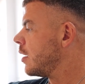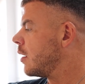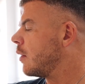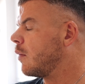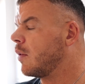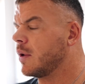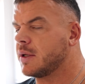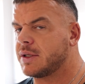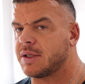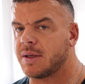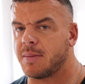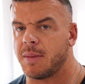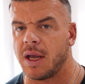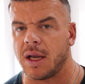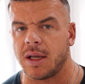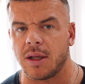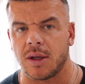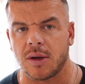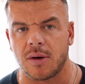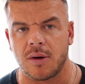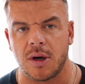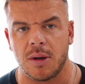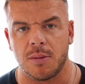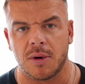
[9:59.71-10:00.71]
once I'm making the
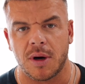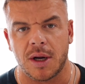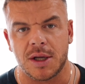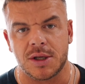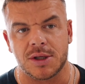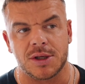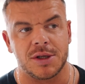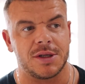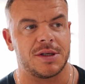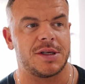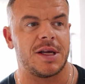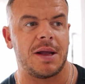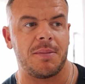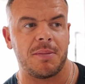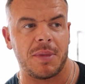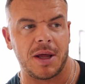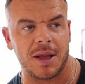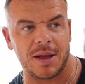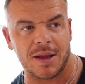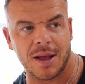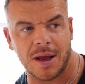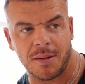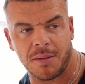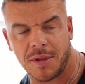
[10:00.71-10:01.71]
cream of rice, because then by the
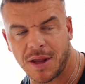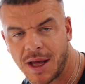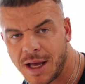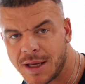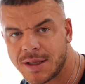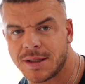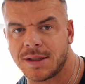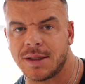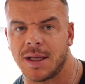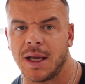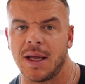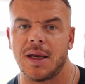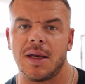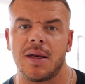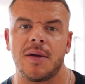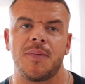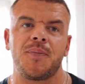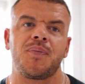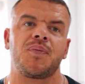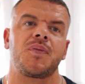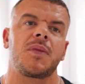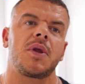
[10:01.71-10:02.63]
time that's done,